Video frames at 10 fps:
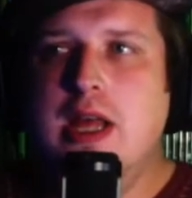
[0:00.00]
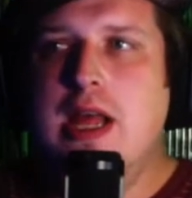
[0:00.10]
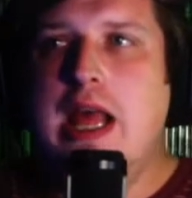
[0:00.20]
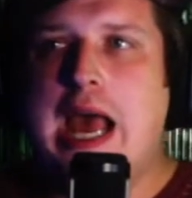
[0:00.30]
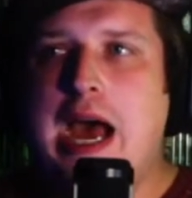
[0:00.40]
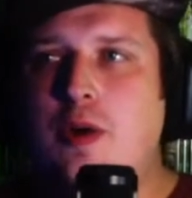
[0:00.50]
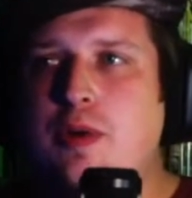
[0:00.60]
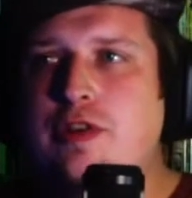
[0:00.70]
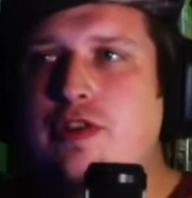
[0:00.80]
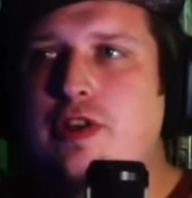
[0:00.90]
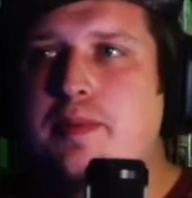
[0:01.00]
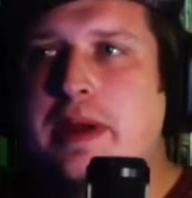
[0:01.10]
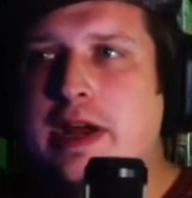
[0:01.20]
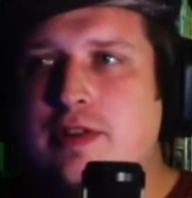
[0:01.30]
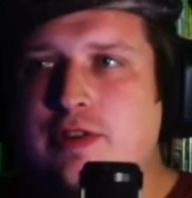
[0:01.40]
How would you
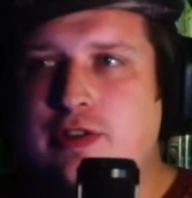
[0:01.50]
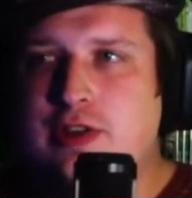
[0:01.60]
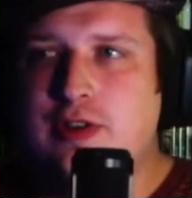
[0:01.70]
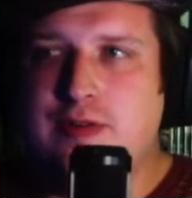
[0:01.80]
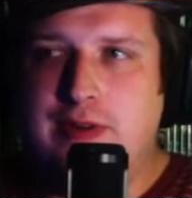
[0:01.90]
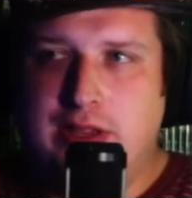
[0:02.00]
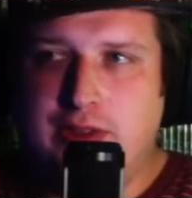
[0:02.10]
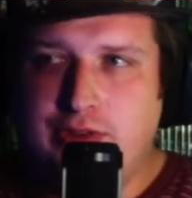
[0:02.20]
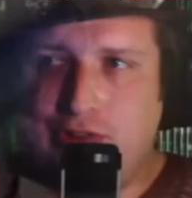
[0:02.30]
compare this to Goodfellas?